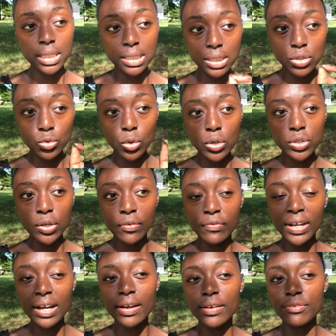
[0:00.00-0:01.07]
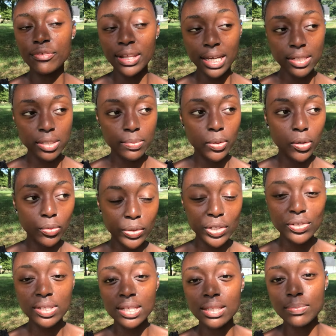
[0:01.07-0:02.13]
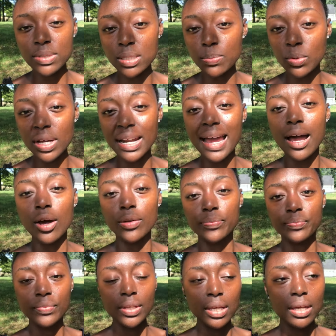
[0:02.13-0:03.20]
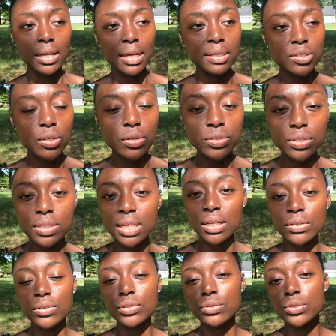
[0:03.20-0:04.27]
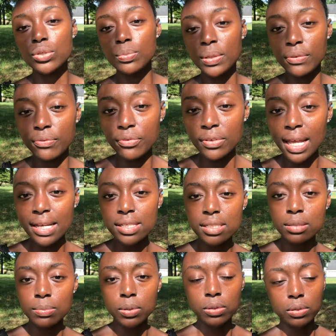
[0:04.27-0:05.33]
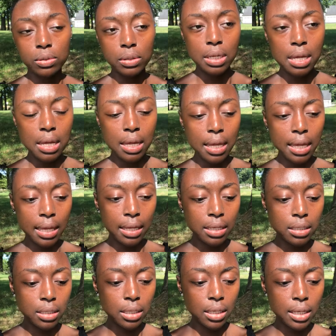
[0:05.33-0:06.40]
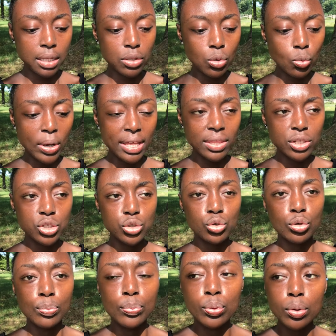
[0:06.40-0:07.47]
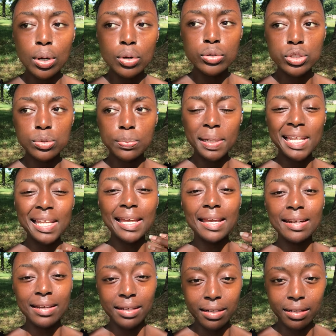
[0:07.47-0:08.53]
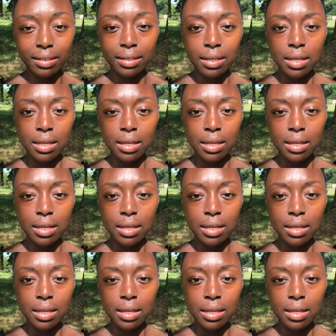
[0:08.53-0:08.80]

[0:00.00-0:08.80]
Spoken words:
because the squirrels are very flexible when you see them spread out. It's also telling you to be flexible in the way that you approach planning,